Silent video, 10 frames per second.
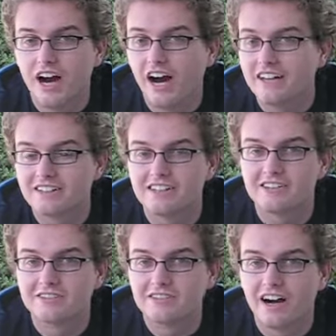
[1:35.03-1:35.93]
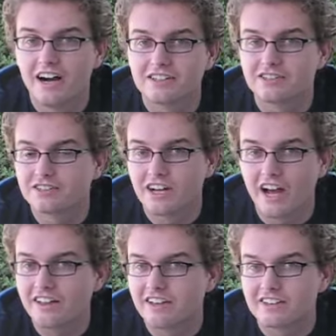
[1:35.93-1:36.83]
I don't know, I
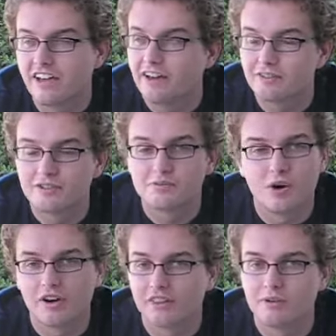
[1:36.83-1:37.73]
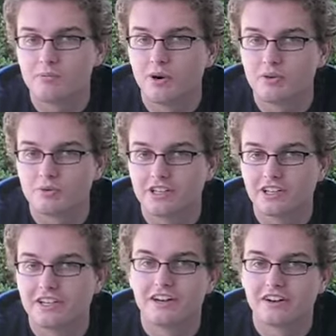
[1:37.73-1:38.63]
like Katherines more. They were both really
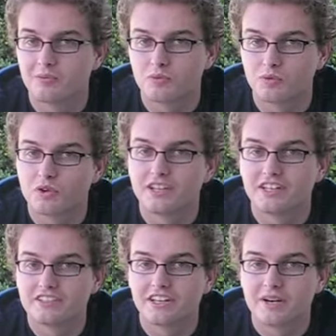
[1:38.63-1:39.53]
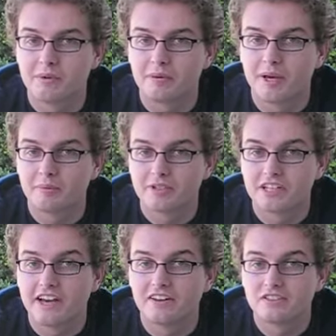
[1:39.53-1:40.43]
good, and I'm really excited about Paper
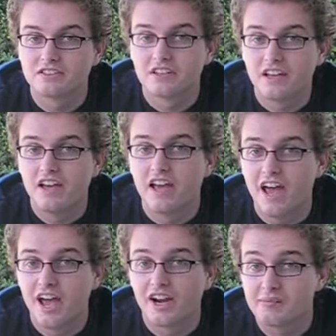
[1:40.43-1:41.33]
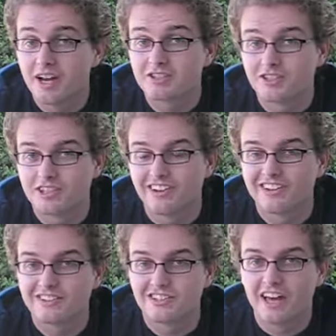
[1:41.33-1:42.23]
Towns. And I'm actually
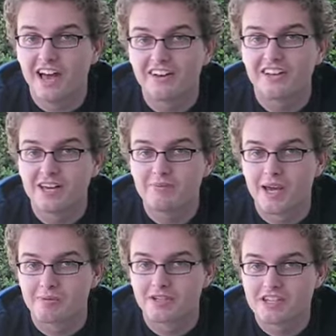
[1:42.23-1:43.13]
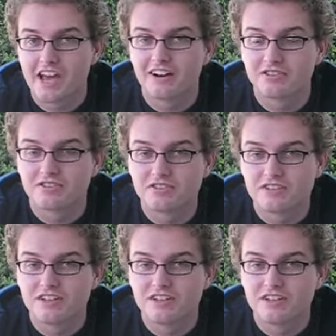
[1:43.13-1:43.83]
going to the LA Paper Towns